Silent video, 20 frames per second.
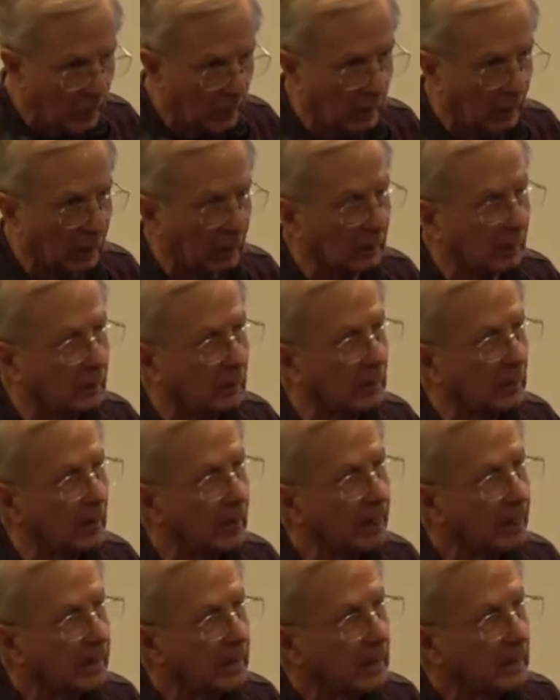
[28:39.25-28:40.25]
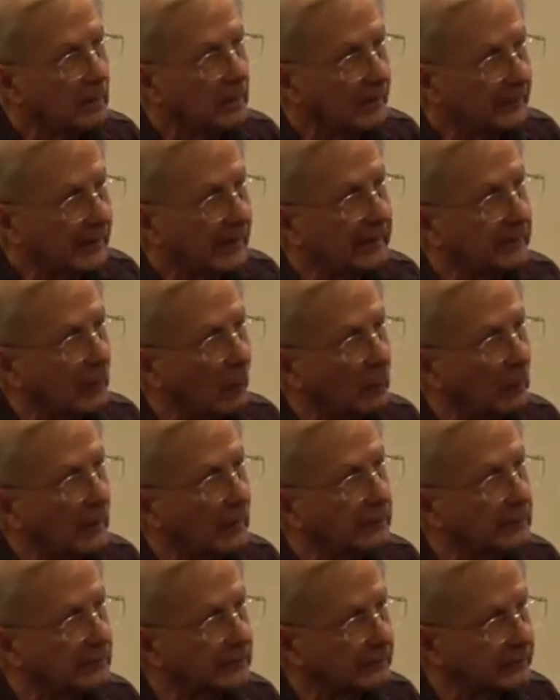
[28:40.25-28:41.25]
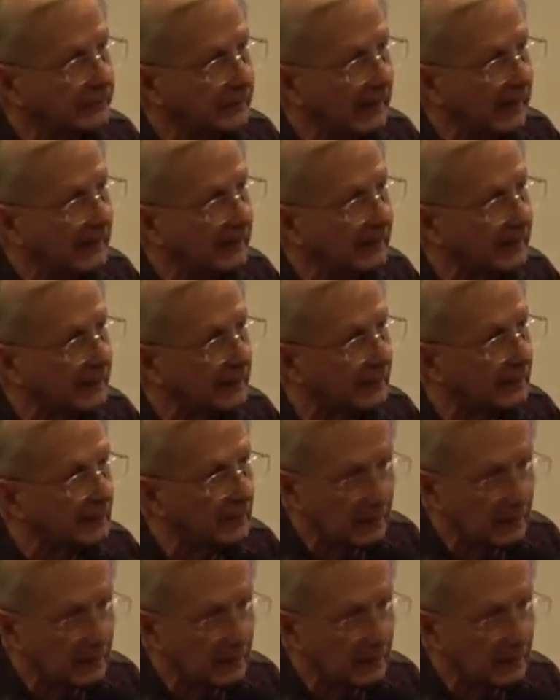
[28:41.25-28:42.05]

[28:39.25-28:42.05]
are. But they don't understand it